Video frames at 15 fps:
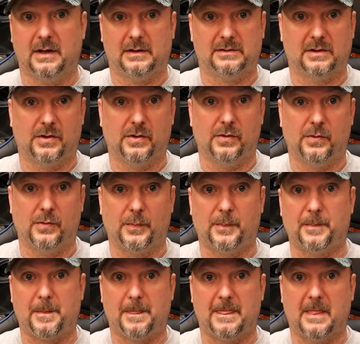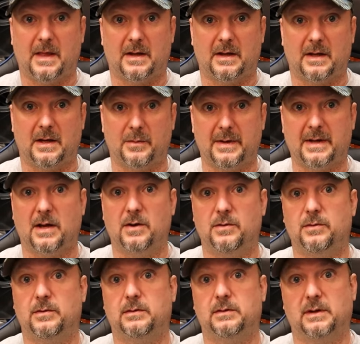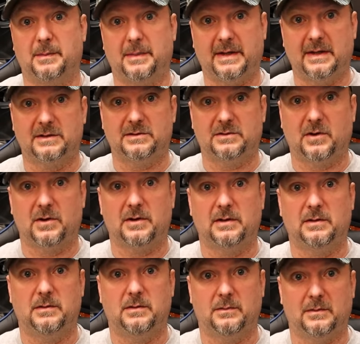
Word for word: So here we go. Let me get it started.